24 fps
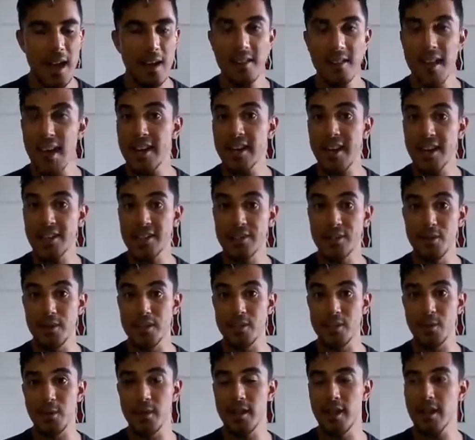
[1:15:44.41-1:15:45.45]
And a lot of guys
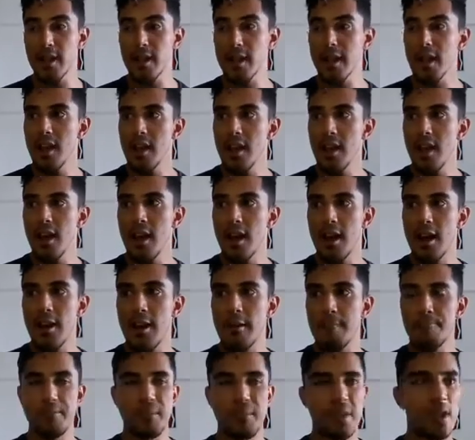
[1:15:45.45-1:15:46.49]
do this. We're like,
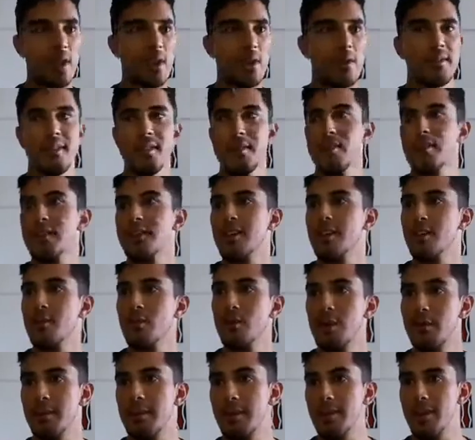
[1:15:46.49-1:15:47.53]
if they look at
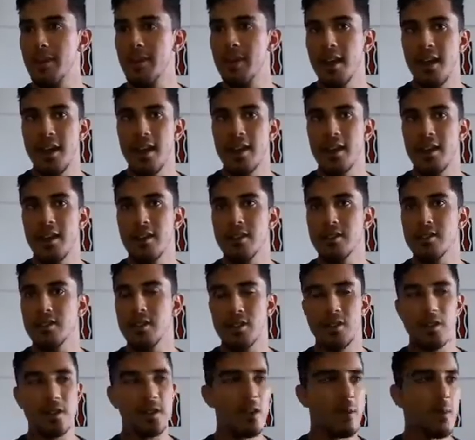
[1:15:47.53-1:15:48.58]
a woman,
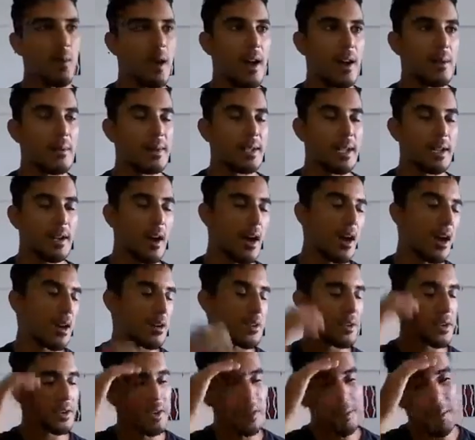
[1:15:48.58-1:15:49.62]
she'll look away and be like,
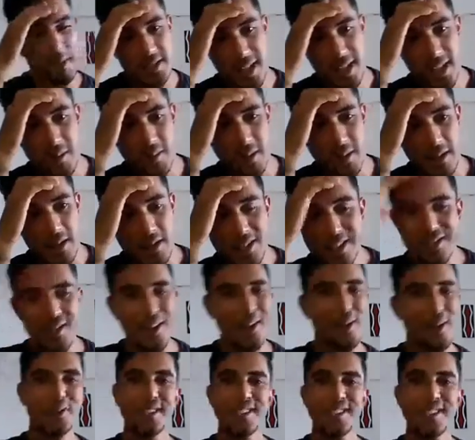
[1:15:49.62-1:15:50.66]
oh, she must hate me. She's like,
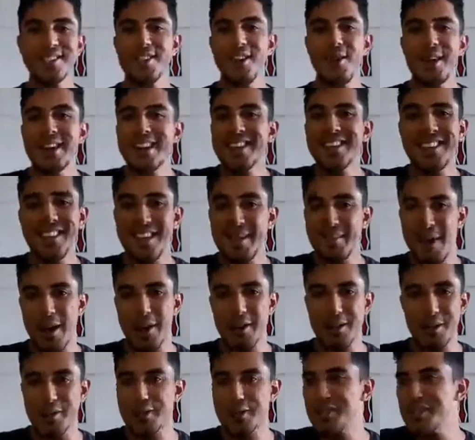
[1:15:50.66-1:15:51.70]
no, she doesn't know anything
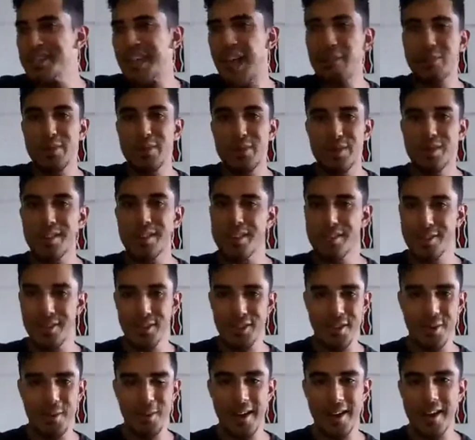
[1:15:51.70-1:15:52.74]
about you. She just happened to look
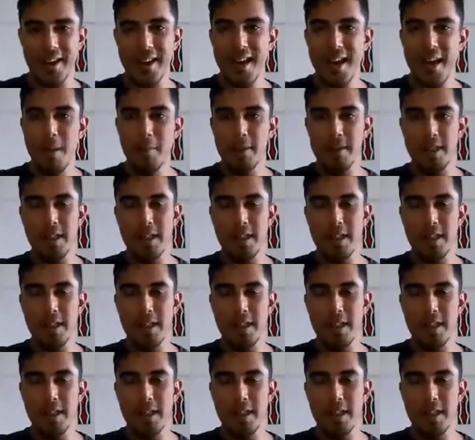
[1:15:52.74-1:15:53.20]
and look away.